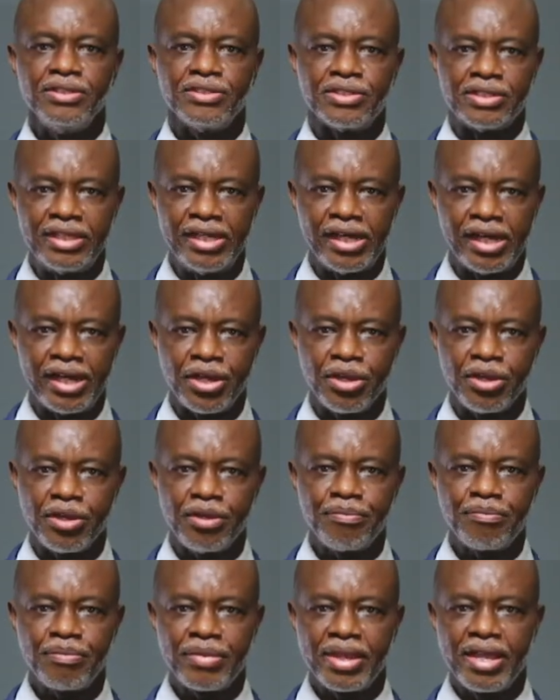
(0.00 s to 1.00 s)

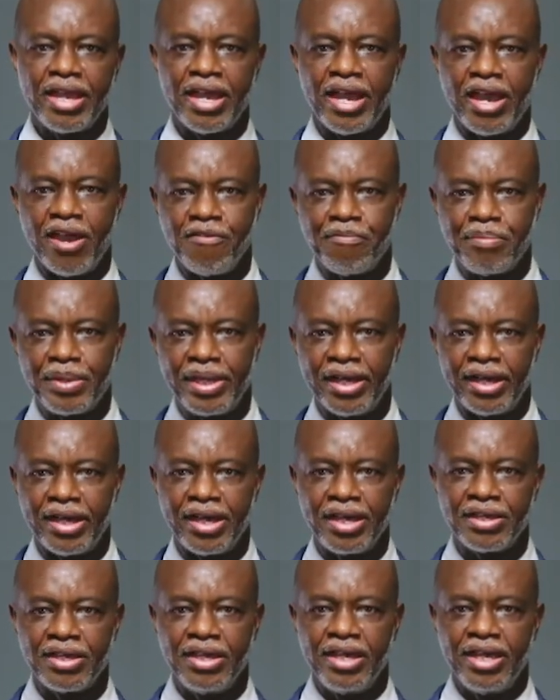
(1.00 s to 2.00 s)
CIA,
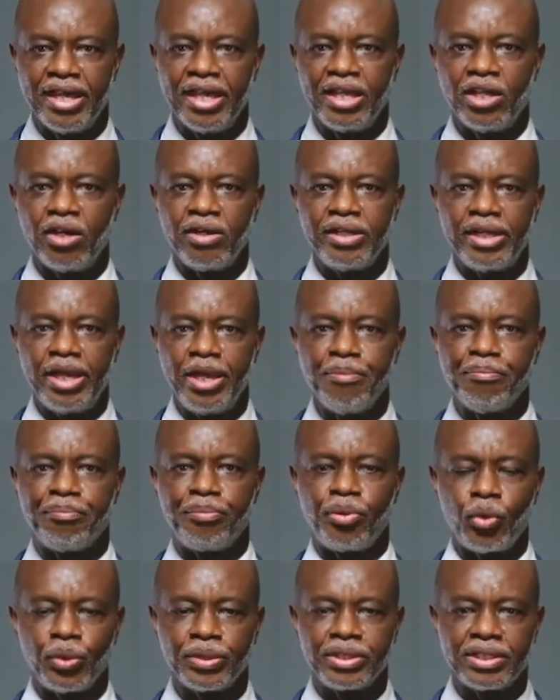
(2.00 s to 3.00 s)
FBI, and other
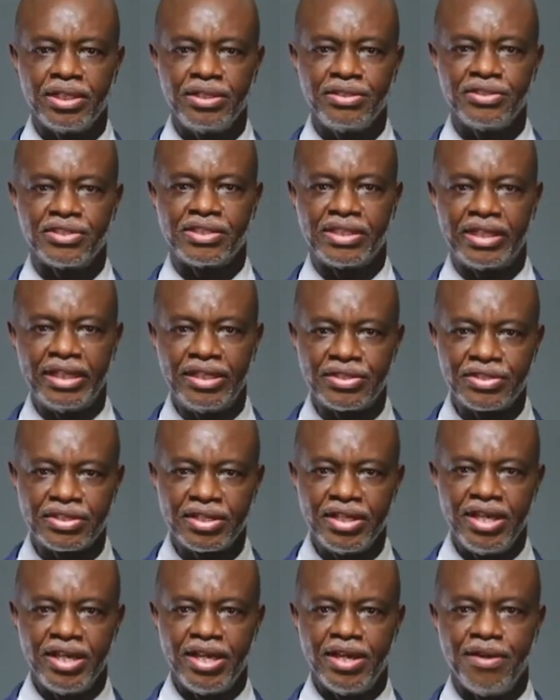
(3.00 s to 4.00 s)
important
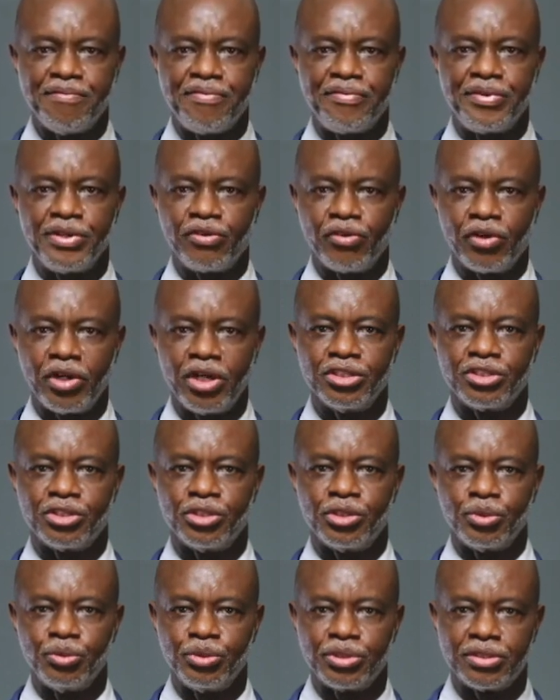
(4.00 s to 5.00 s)
state and federal
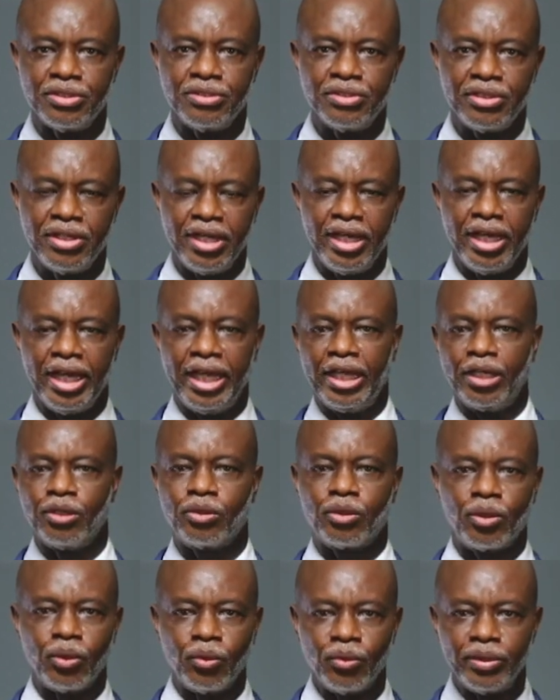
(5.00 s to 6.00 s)
institutions,
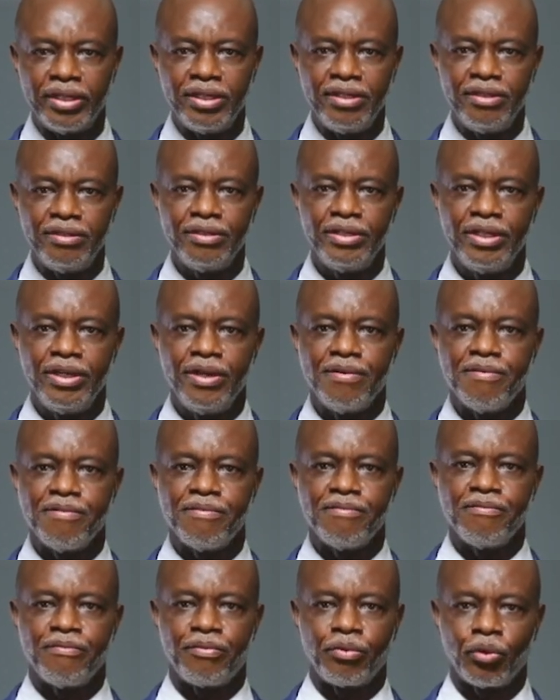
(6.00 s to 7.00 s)
including
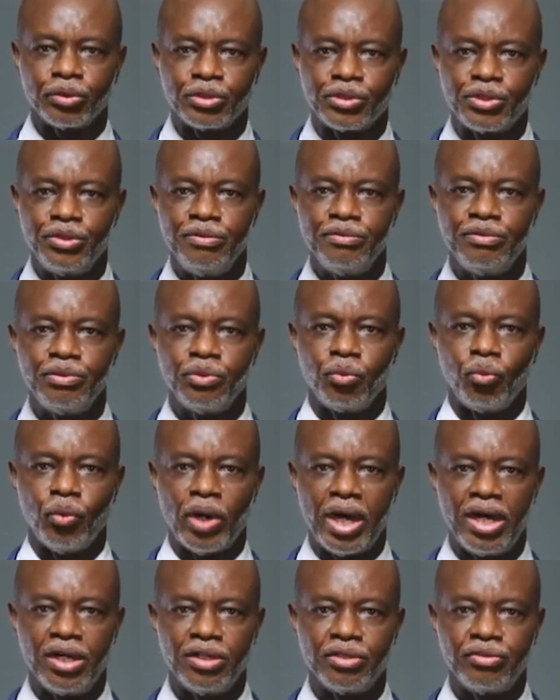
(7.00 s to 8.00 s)
Fortune
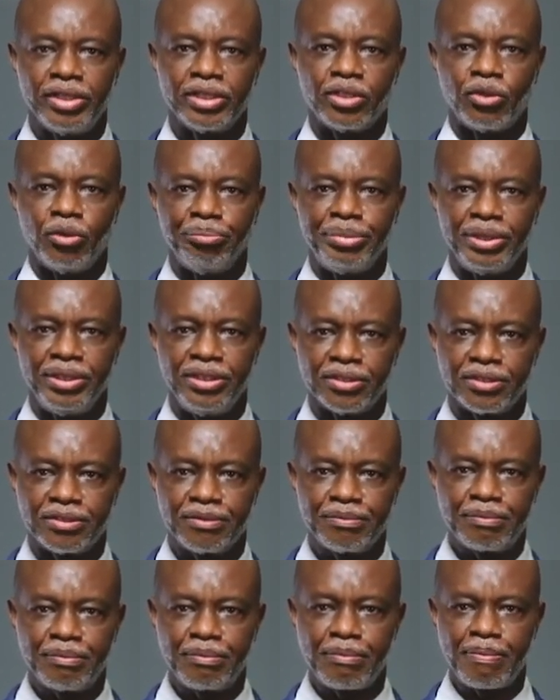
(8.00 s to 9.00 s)
100
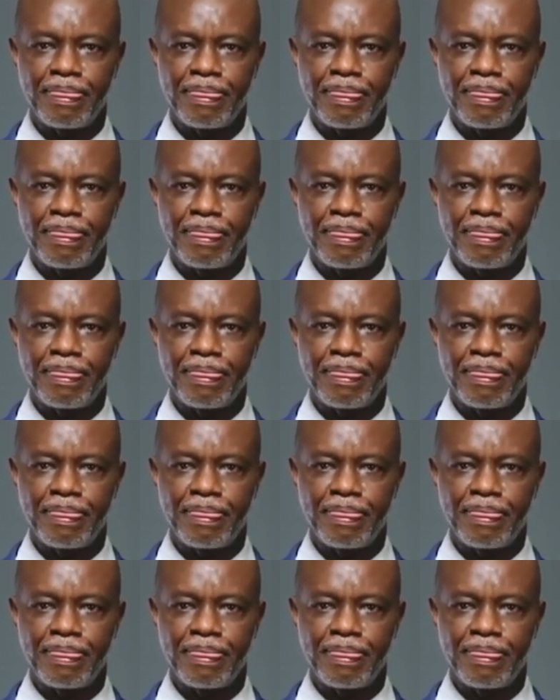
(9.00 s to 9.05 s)
companies.